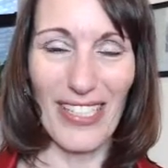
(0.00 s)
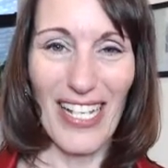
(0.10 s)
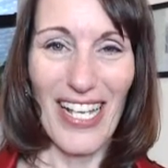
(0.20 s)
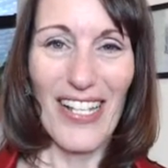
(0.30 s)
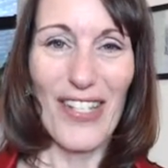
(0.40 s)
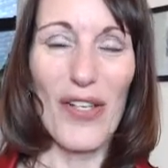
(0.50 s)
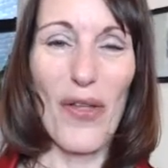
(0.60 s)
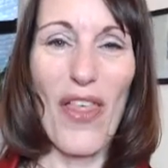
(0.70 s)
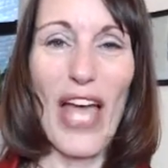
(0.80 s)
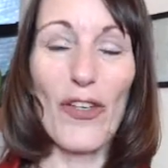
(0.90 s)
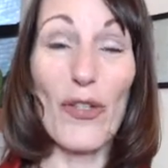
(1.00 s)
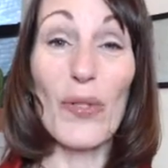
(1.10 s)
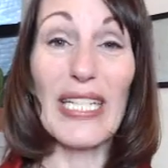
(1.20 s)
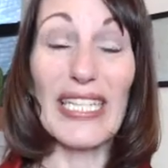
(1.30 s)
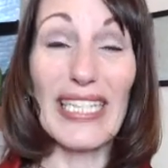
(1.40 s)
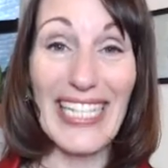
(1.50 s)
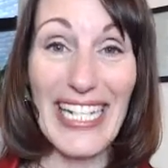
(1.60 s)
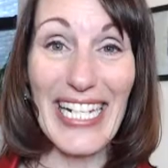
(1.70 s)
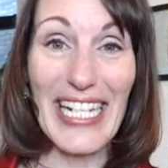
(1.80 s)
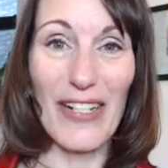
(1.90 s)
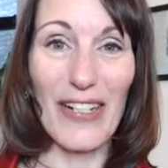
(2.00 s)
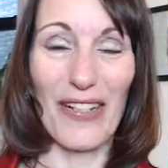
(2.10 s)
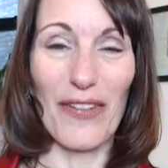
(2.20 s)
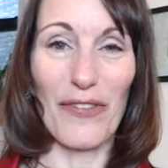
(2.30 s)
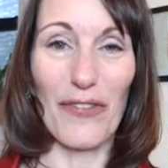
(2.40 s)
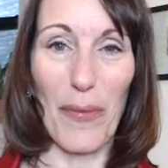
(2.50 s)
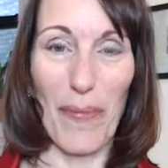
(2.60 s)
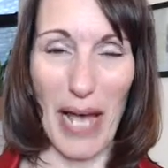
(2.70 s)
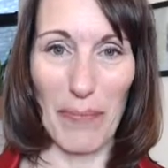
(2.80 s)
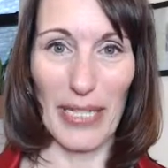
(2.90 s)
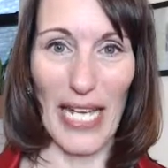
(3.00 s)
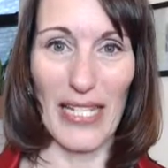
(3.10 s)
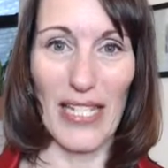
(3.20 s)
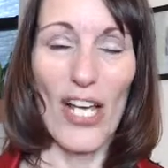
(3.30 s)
so that you can lead from that place.